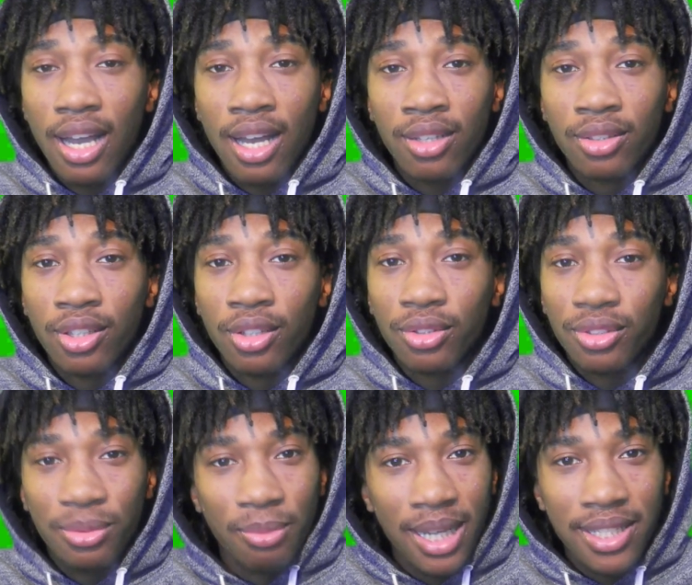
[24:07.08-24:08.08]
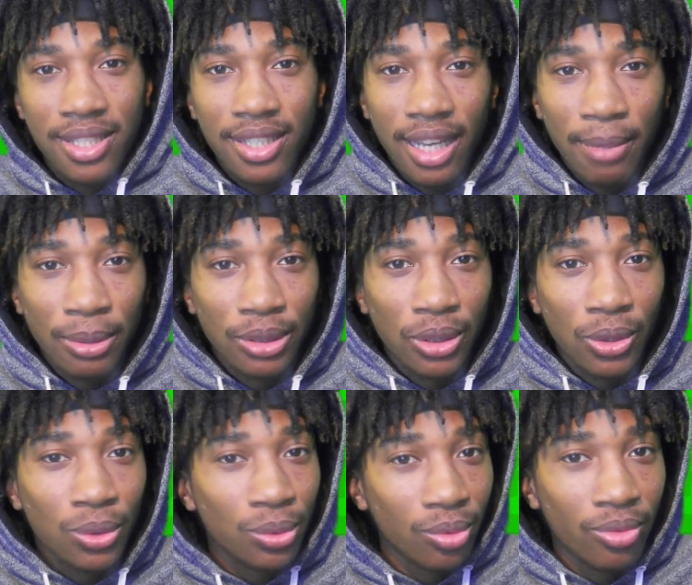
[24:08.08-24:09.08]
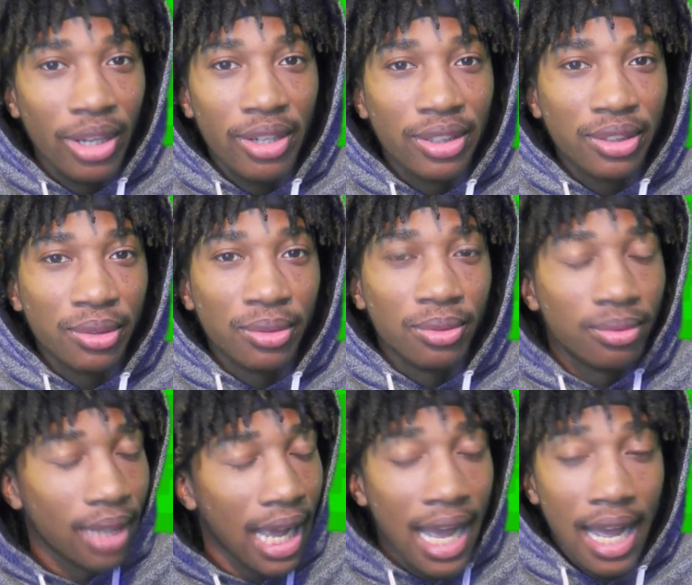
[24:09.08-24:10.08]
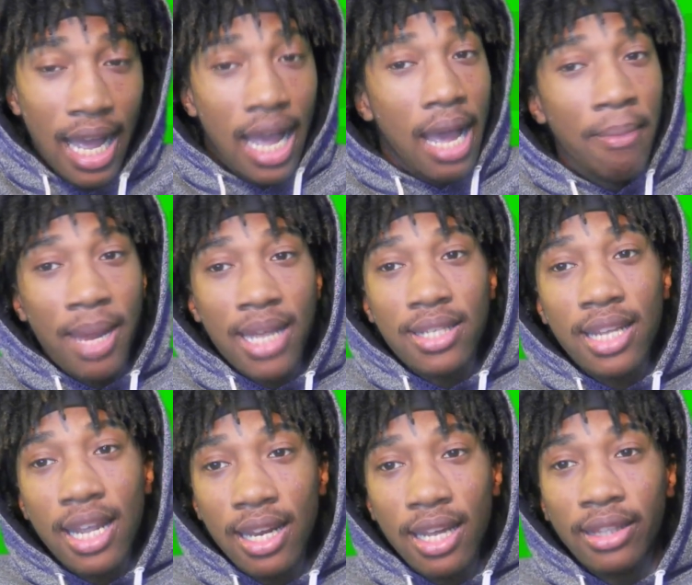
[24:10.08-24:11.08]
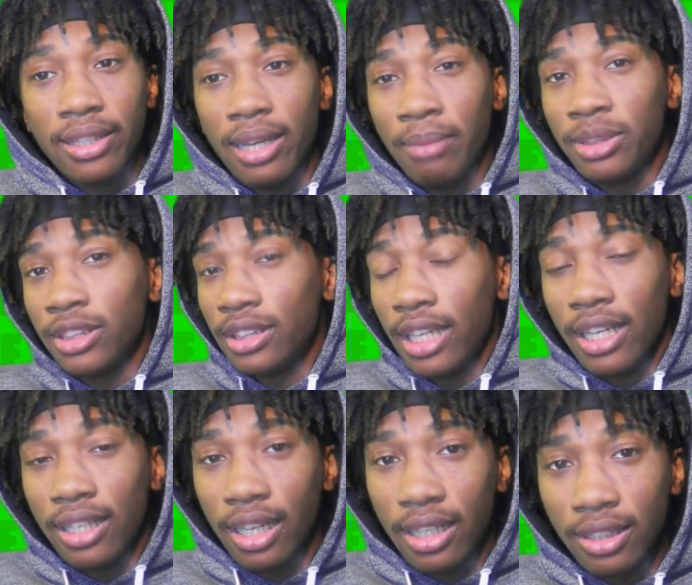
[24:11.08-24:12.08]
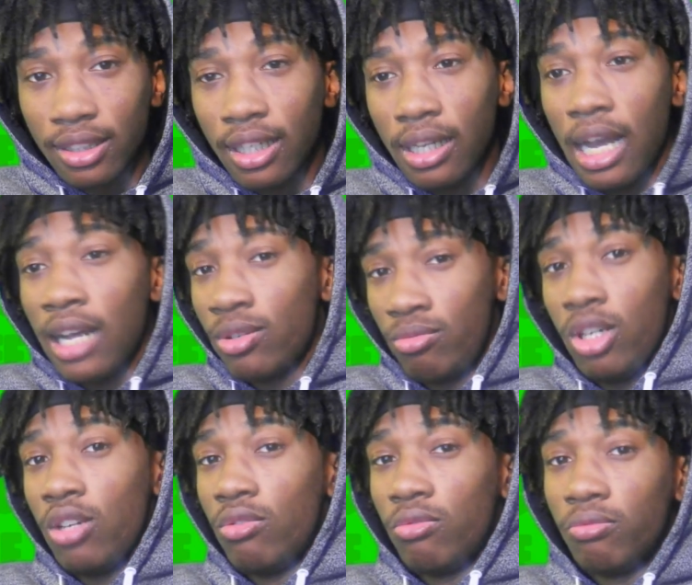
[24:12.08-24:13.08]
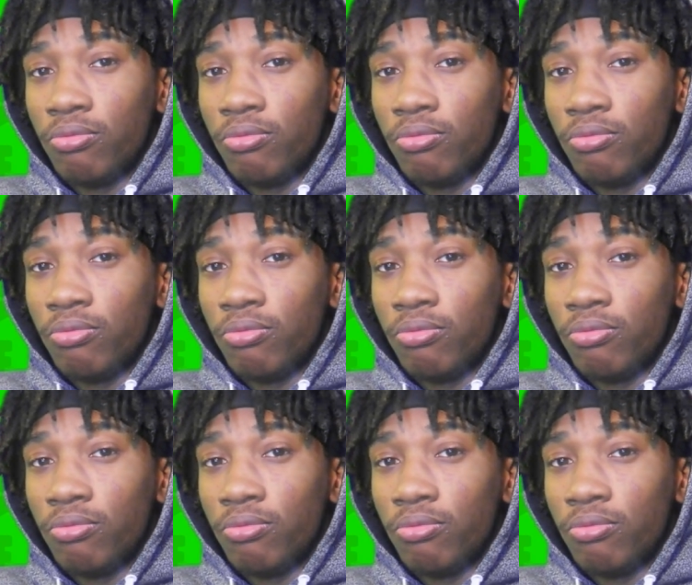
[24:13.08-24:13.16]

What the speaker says: I don't know. You might see an episode very soon. I'm not saying nothing. I'm just saying, like, I don't know.